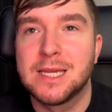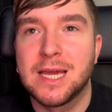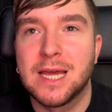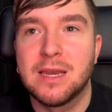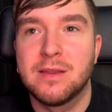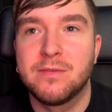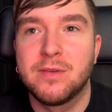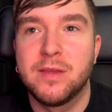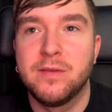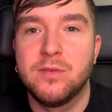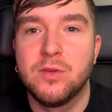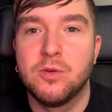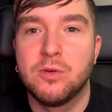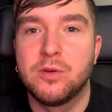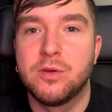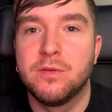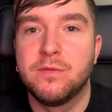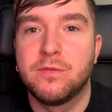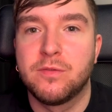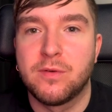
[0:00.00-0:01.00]
kind of give you a
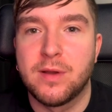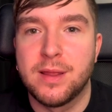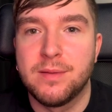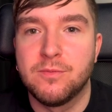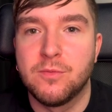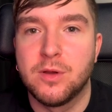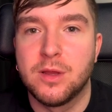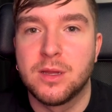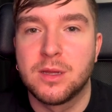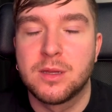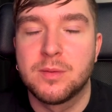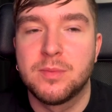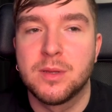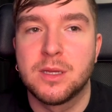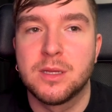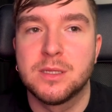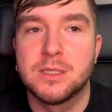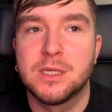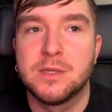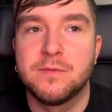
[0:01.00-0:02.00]
good framework
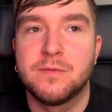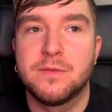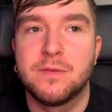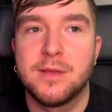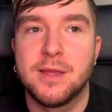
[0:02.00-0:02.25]
because if